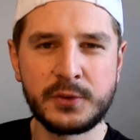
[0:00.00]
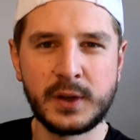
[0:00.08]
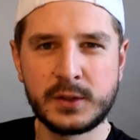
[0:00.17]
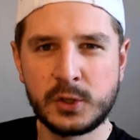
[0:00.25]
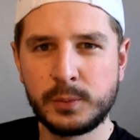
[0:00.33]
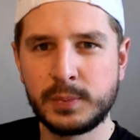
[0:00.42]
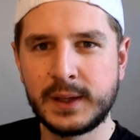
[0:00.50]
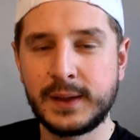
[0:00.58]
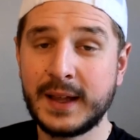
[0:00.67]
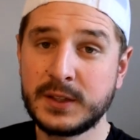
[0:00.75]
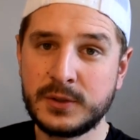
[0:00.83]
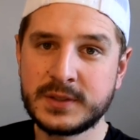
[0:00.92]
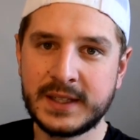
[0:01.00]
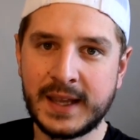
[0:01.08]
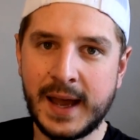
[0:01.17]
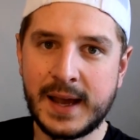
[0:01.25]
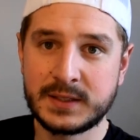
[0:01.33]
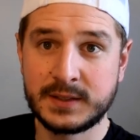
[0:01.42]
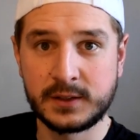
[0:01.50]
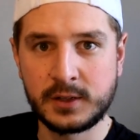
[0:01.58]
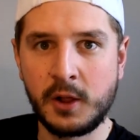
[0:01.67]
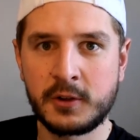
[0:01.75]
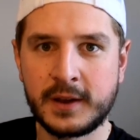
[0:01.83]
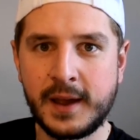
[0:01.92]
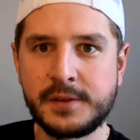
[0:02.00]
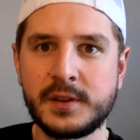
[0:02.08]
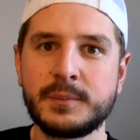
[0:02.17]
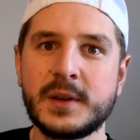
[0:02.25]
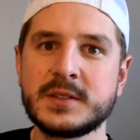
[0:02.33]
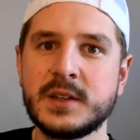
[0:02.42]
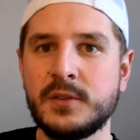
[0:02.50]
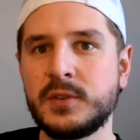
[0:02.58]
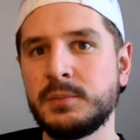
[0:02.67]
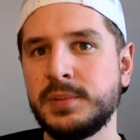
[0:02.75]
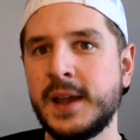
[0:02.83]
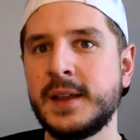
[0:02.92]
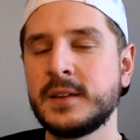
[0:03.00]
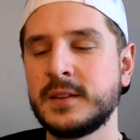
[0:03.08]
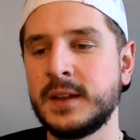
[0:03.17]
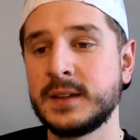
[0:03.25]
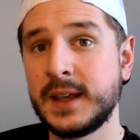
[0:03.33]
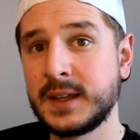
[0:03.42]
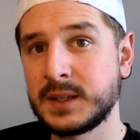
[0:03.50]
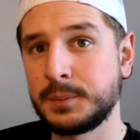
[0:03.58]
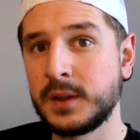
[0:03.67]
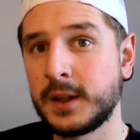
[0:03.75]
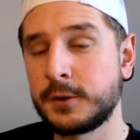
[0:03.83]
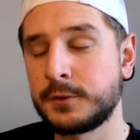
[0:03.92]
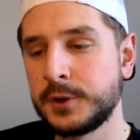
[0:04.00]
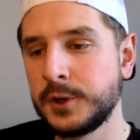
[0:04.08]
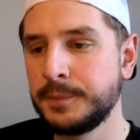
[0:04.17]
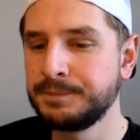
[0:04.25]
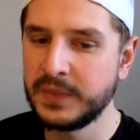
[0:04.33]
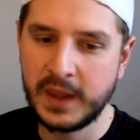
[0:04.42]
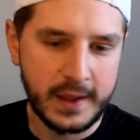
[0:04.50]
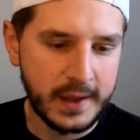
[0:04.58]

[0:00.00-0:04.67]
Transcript: so I do see guys, like taller guys like myself, complain that it takes up a lot of room.